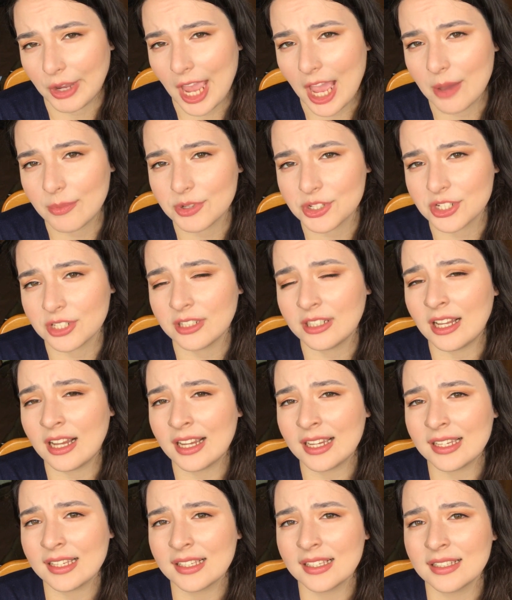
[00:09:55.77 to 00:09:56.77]

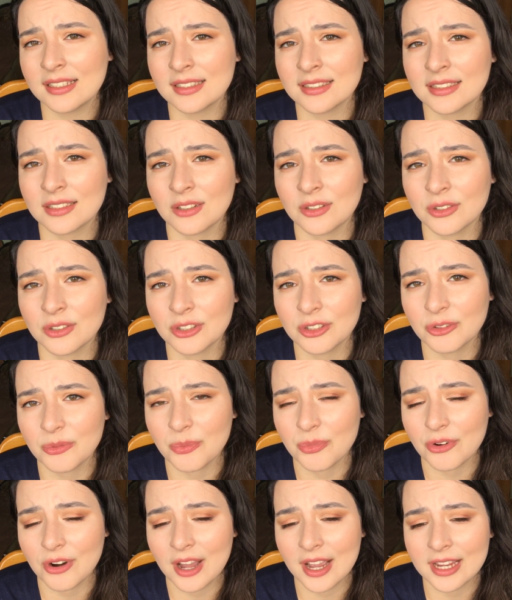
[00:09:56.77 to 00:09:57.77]
capitalize on the
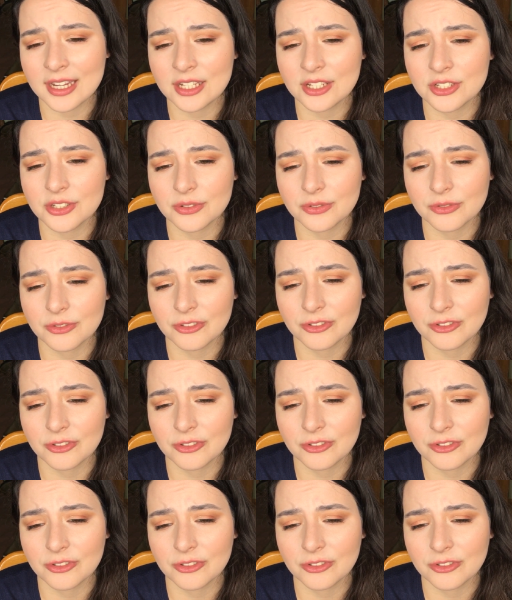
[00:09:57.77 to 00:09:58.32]
Pride